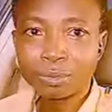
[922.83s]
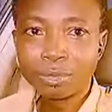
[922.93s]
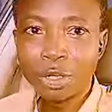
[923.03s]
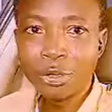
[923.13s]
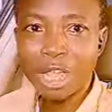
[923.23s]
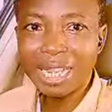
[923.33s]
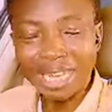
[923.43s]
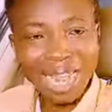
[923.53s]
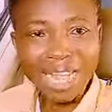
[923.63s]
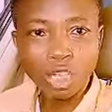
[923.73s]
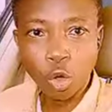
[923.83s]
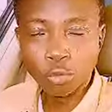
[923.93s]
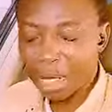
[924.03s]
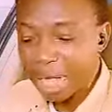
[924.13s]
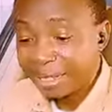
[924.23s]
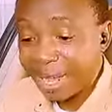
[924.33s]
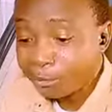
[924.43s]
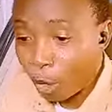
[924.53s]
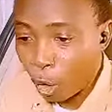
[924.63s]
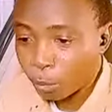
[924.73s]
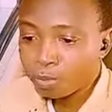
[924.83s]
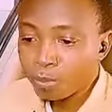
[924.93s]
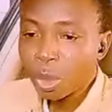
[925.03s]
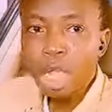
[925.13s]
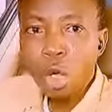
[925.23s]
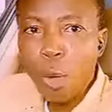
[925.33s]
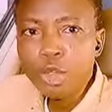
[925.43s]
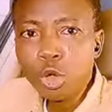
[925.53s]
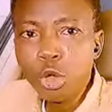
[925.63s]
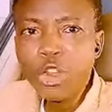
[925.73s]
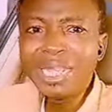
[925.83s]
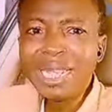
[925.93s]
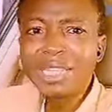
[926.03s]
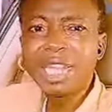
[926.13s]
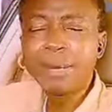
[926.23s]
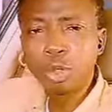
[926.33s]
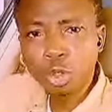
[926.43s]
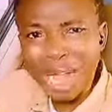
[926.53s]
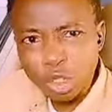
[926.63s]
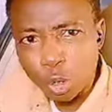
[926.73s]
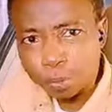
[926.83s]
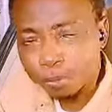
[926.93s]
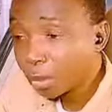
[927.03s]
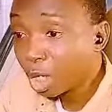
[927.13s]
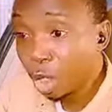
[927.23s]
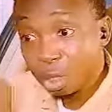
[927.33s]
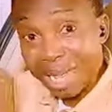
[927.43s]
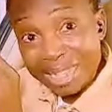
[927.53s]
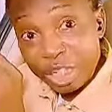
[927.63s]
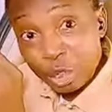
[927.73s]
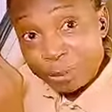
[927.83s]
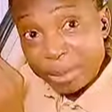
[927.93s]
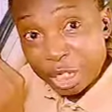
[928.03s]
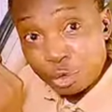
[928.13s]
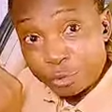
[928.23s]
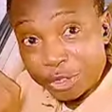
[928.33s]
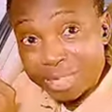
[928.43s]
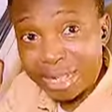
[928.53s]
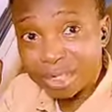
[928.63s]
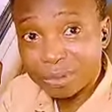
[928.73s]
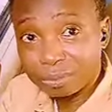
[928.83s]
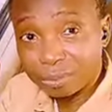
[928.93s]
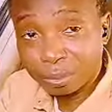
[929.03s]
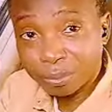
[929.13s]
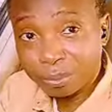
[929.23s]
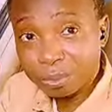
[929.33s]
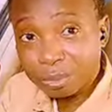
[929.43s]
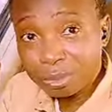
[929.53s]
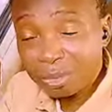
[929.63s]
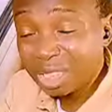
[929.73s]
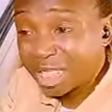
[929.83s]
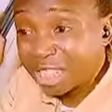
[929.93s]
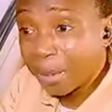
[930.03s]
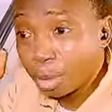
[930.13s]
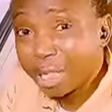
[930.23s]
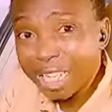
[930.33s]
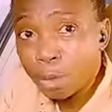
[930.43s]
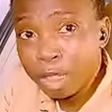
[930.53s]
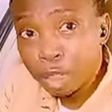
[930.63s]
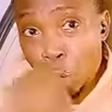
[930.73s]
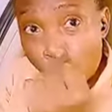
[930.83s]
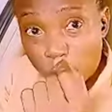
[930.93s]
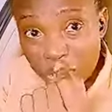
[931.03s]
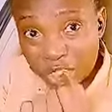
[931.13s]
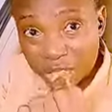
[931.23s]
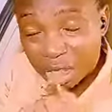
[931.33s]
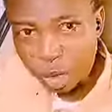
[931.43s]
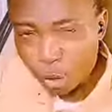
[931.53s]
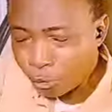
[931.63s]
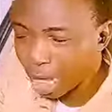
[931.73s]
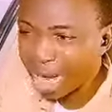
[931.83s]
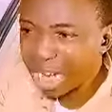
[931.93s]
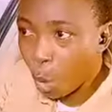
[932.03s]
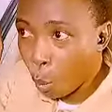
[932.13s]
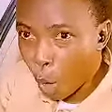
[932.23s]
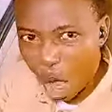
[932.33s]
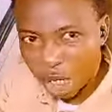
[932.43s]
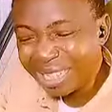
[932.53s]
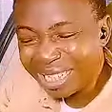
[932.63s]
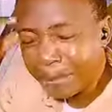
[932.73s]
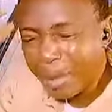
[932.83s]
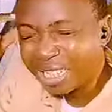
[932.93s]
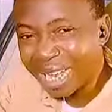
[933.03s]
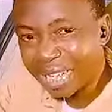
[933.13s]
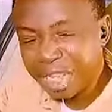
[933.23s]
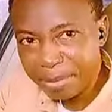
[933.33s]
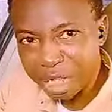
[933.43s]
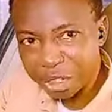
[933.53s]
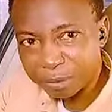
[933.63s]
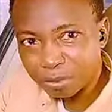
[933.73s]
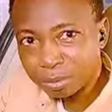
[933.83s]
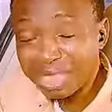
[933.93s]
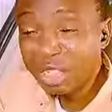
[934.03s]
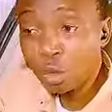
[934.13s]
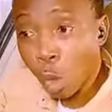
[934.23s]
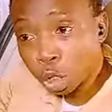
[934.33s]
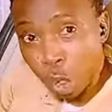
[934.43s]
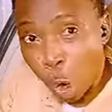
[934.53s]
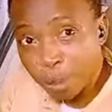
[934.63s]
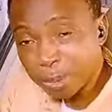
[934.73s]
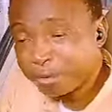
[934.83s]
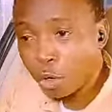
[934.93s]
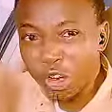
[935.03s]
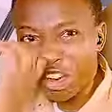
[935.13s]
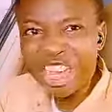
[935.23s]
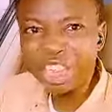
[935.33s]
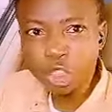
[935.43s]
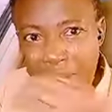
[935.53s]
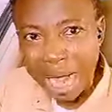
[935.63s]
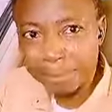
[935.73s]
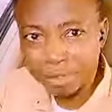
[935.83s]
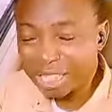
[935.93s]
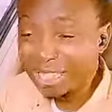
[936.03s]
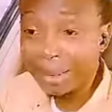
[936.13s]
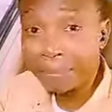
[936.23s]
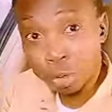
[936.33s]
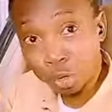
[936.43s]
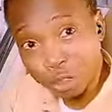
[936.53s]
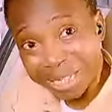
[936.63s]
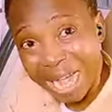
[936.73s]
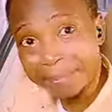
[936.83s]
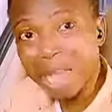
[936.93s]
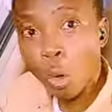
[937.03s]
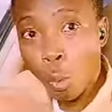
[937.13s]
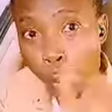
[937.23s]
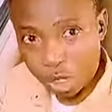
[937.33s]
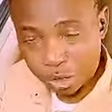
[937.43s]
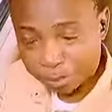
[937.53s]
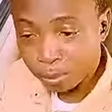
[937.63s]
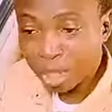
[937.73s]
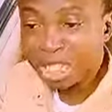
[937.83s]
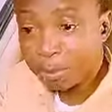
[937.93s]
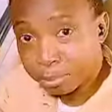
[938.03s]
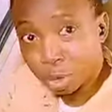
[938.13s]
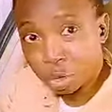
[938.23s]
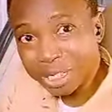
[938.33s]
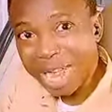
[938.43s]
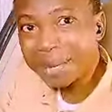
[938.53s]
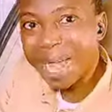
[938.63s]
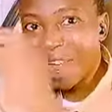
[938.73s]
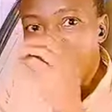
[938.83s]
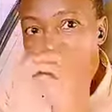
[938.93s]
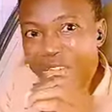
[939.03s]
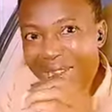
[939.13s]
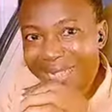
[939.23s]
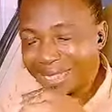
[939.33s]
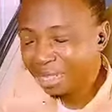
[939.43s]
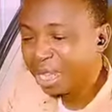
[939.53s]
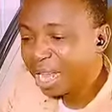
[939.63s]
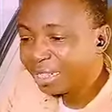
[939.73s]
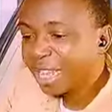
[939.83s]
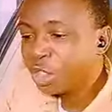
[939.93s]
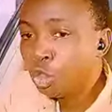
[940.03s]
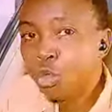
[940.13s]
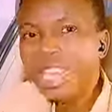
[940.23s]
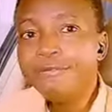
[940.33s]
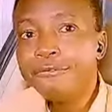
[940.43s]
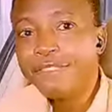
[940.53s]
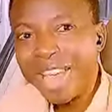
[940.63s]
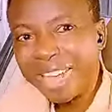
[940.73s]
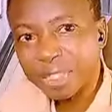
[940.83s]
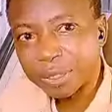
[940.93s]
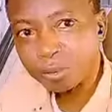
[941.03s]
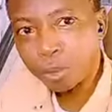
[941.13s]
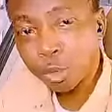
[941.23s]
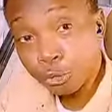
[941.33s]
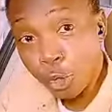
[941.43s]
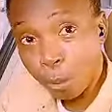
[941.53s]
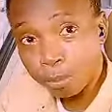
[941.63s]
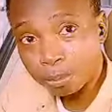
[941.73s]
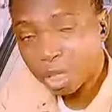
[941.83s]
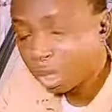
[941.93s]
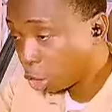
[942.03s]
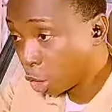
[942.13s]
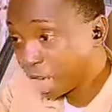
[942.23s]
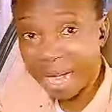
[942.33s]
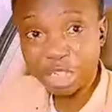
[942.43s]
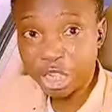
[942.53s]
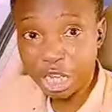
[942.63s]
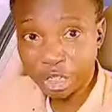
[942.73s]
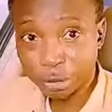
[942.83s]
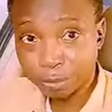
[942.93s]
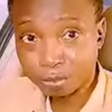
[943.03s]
Okay, that's how it goes. Therefore, when you create a stable datum, that's a new spirit you've created. The stable datum is your world. Don't forget that the world is a mental image. It is what comes before creation happens. It's a prototype world. It's a prototype reality that you invent from your imagination.